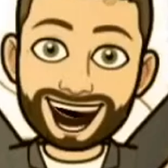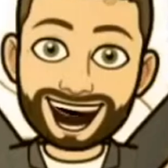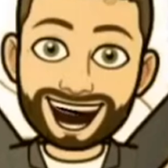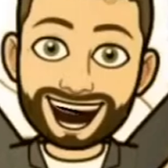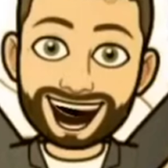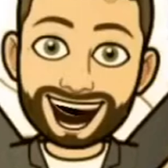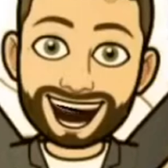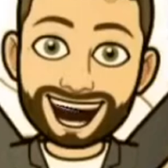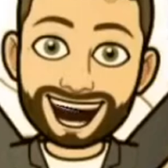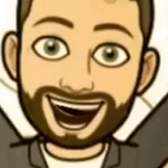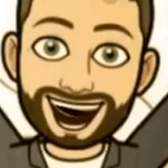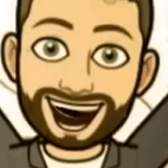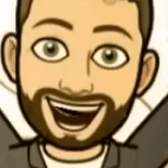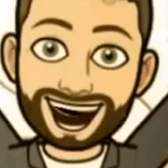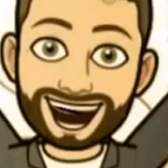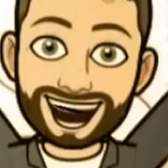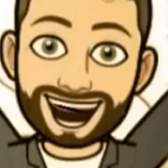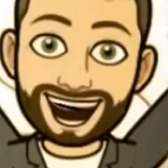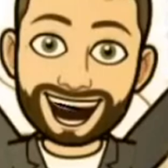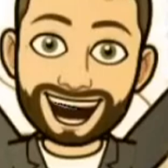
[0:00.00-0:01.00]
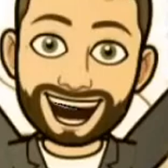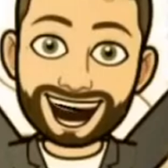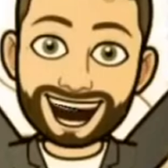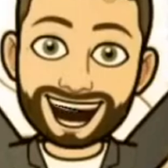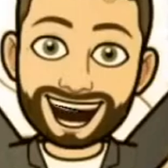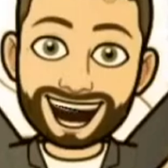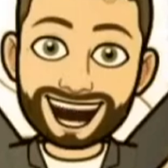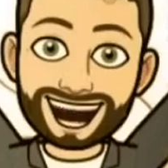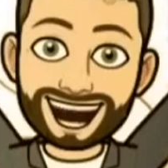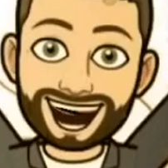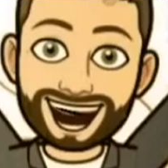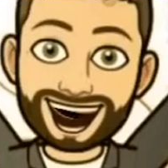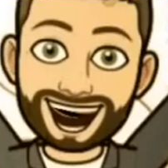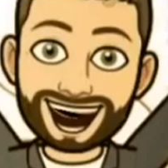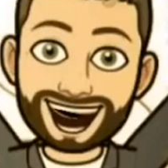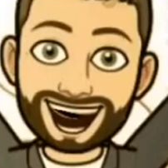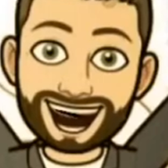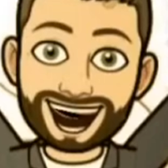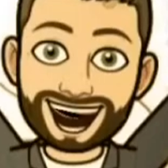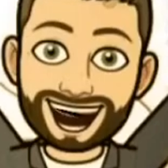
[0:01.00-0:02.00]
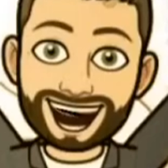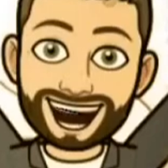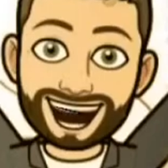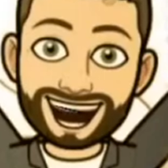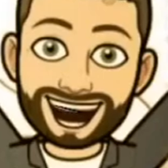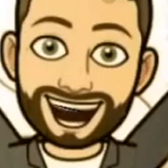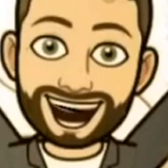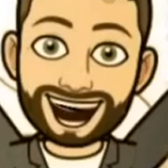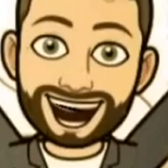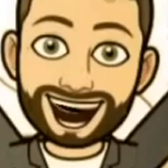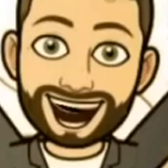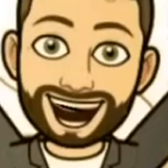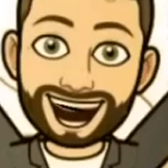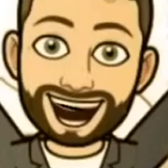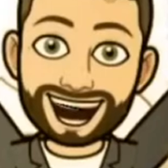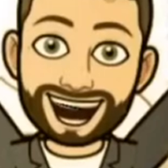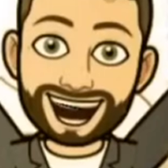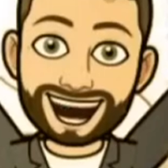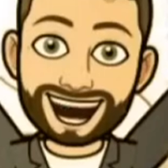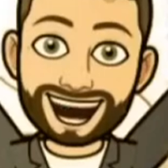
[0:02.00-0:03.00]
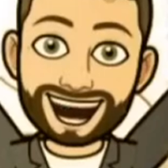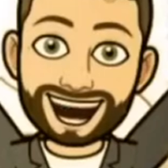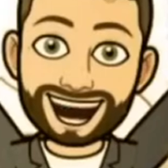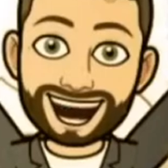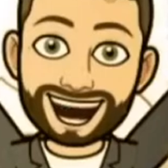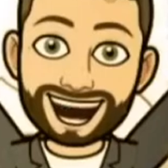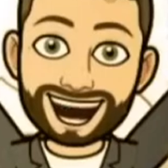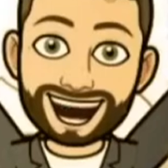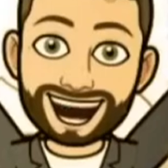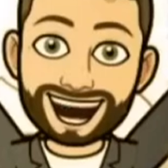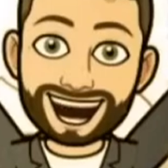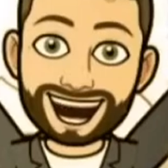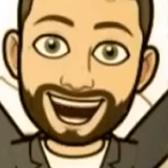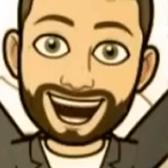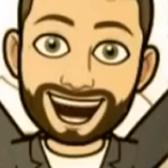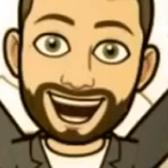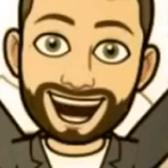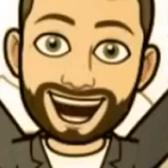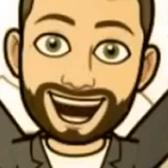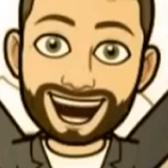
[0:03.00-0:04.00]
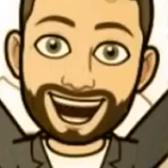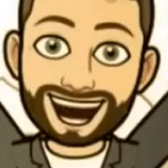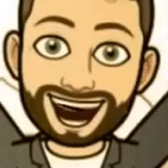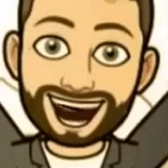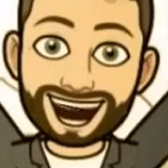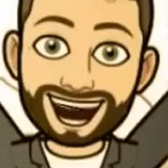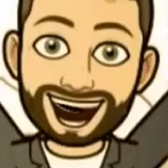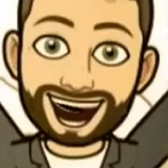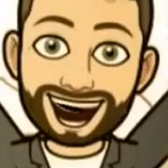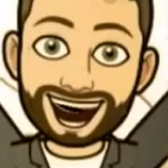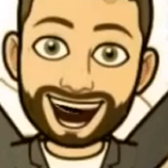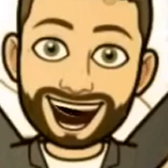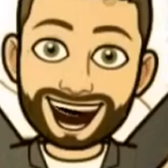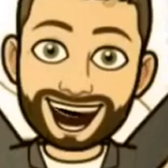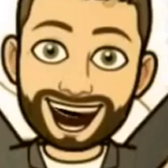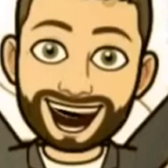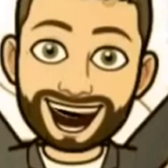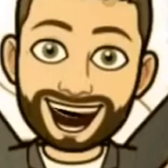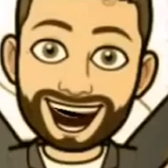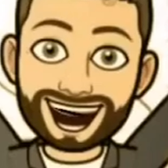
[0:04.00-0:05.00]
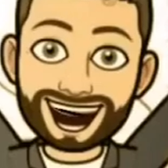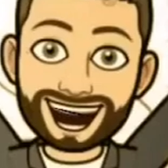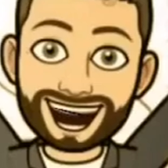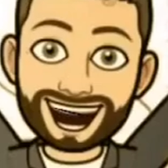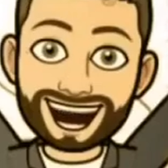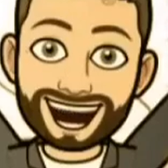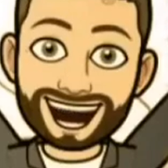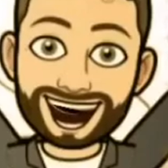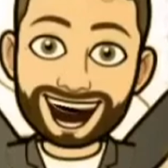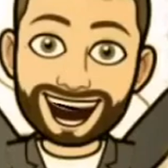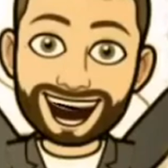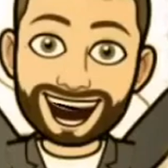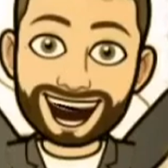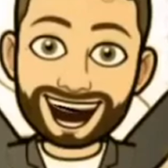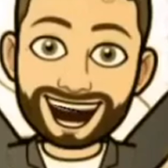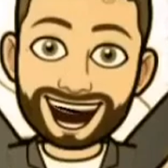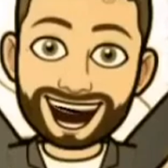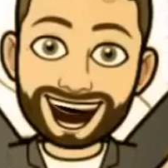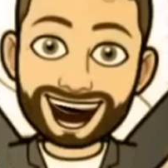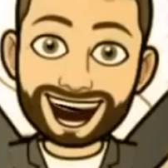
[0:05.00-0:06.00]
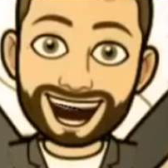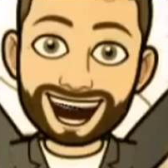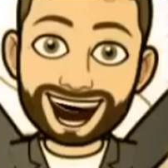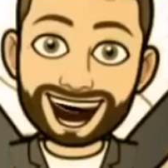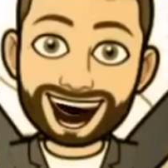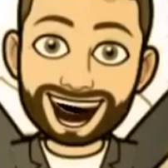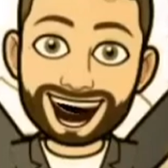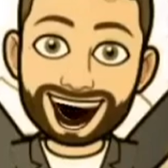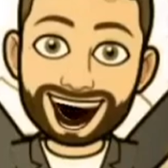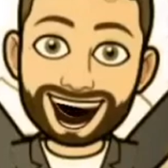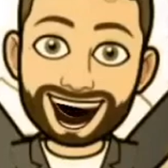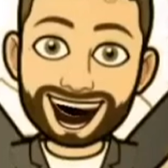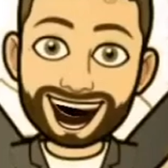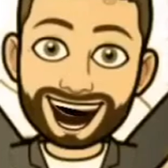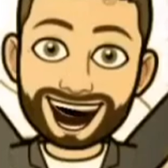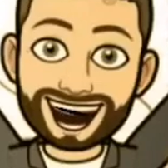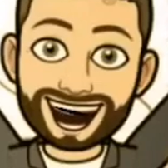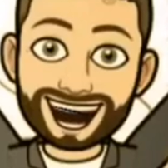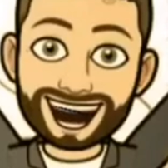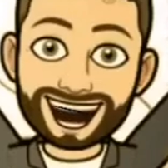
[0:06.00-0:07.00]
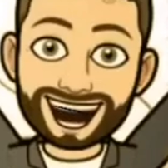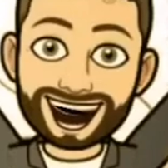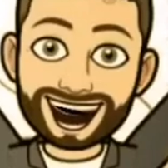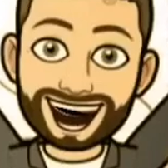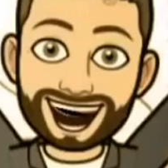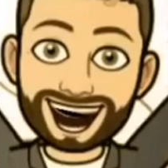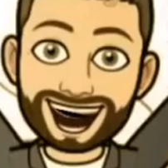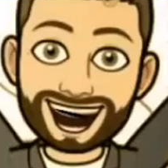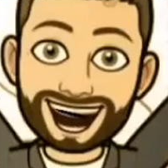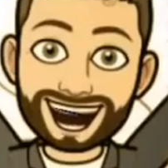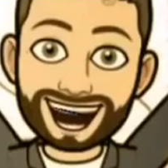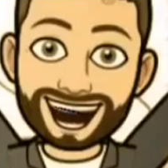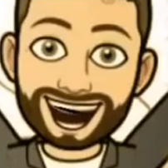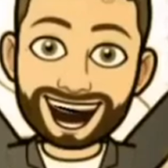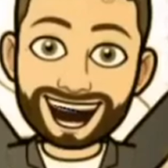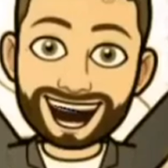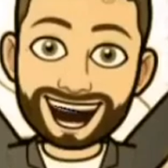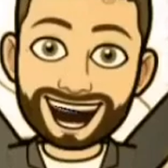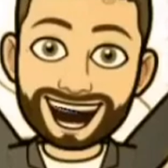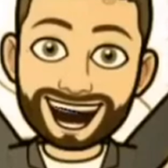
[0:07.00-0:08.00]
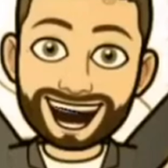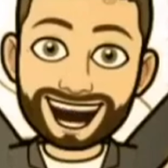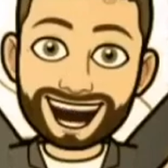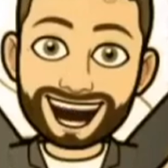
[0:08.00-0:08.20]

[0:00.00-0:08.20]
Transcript: it by the window, maybe the kitchen window or the bathroom window, something that's going to get a lot of light over the next few days.